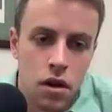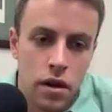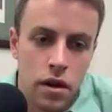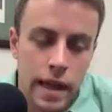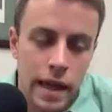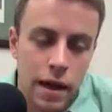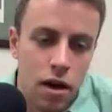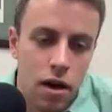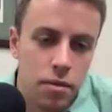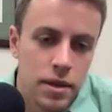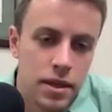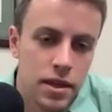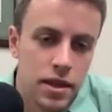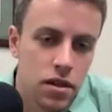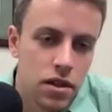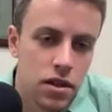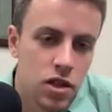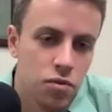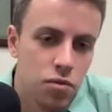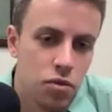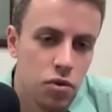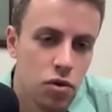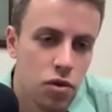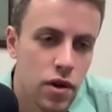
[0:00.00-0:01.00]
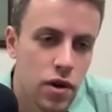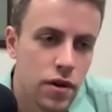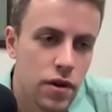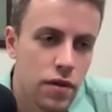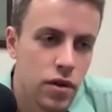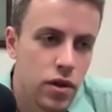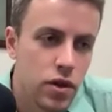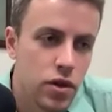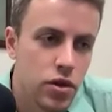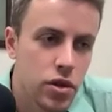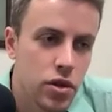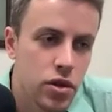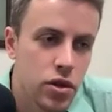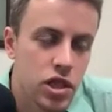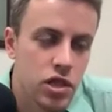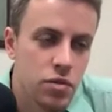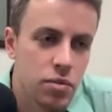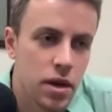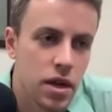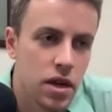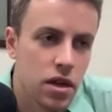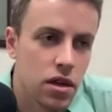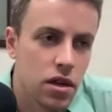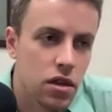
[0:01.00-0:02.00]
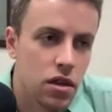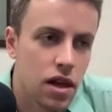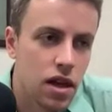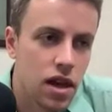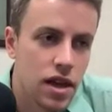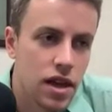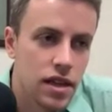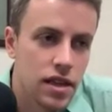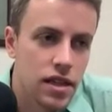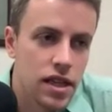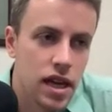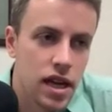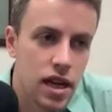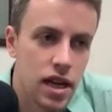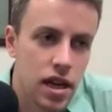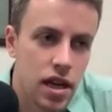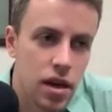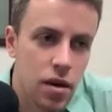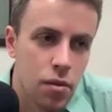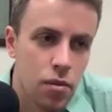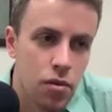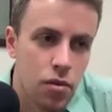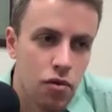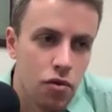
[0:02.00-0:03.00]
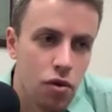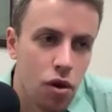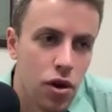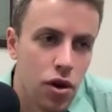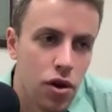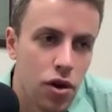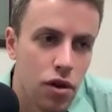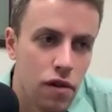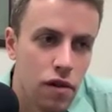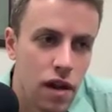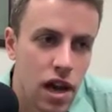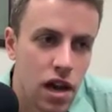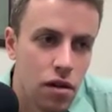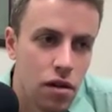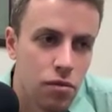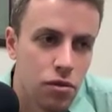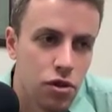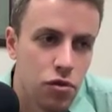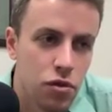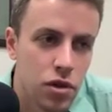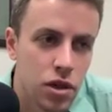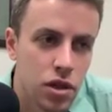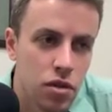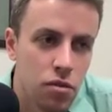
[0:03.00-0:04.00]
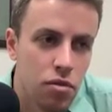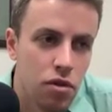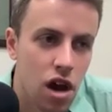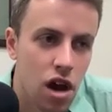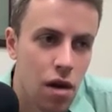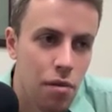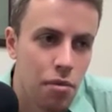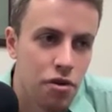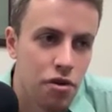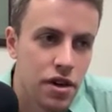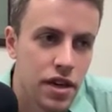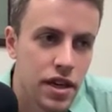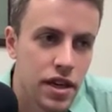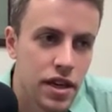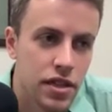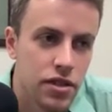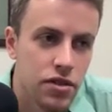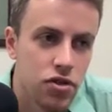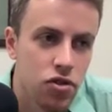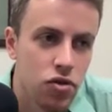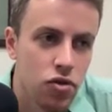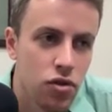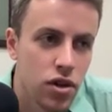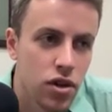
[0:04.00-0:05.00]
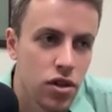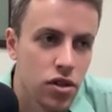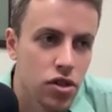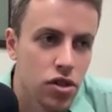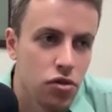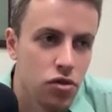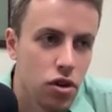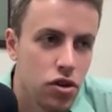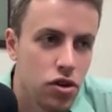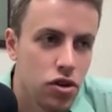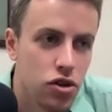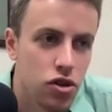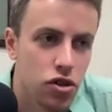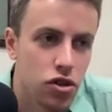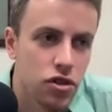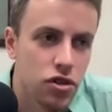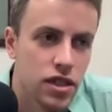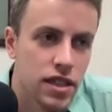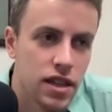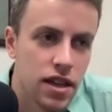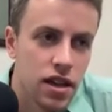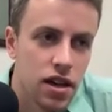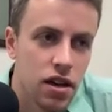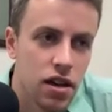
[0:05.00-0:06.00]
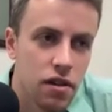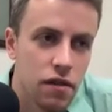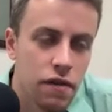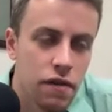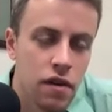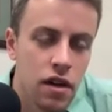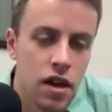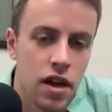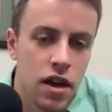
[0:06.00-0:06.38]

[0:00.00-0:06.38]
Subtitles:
Now, up until this point, you spent a lot of time running around between the properties, doing construction yourself.